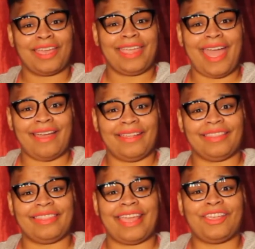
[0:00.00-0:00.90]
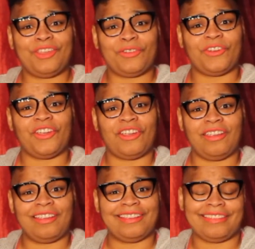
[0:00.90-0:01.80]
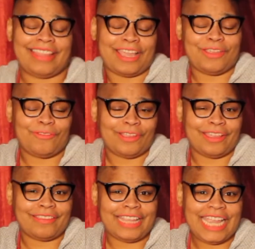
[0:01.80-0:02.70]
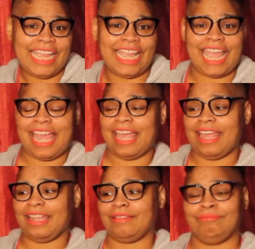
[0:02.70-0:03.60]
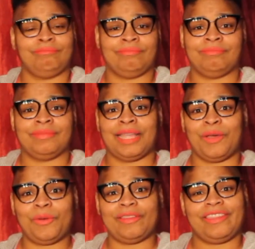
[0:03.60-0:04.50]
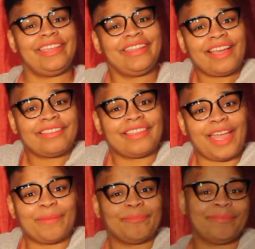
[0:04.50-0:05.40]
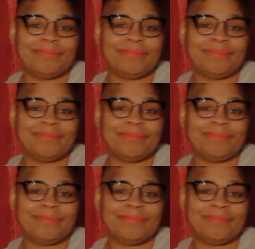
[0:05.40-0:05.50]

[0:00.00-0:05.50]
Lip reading: Yeah, thank you for listening, and we'll see you next time.